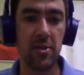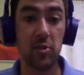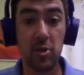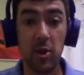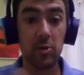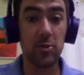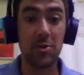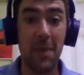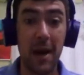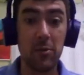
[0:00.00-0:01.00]
You can go to the
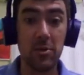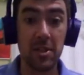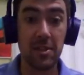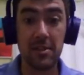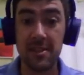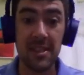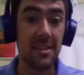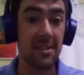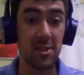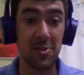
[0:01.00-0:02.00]
mountains, see
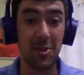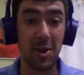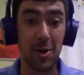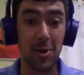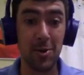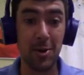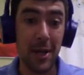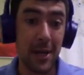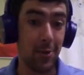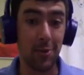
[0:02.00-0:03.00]
the snow,
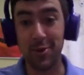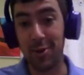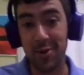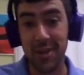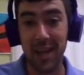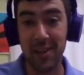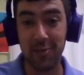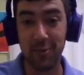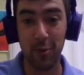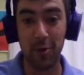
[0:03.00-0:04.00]
you can go to
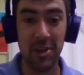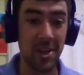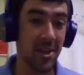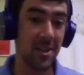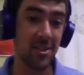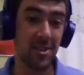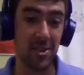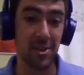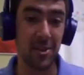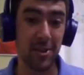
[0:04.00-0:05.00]
California and
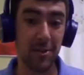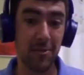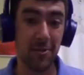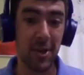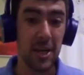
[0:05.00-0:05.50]
surf,